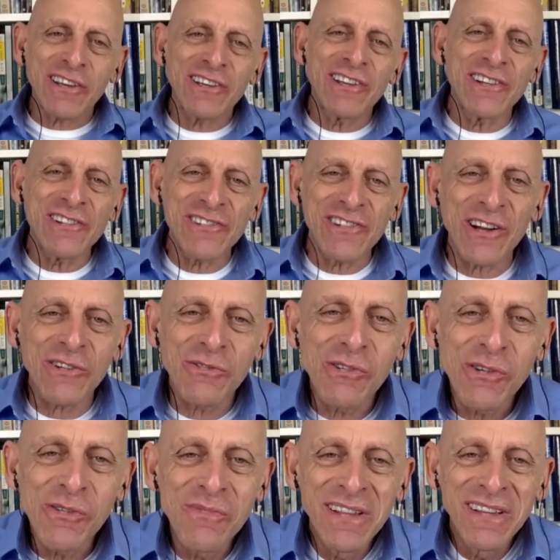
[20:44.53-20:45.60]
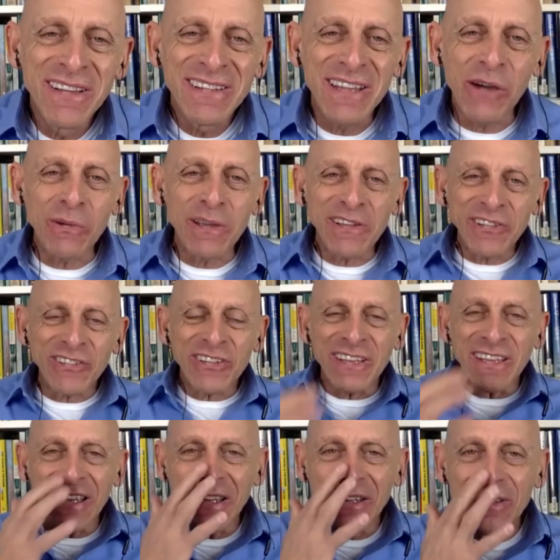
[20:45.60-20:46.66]
in general, that we
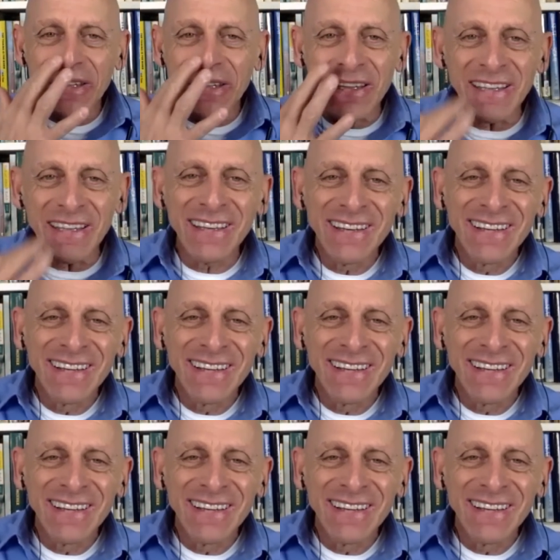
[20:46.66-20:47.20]
see the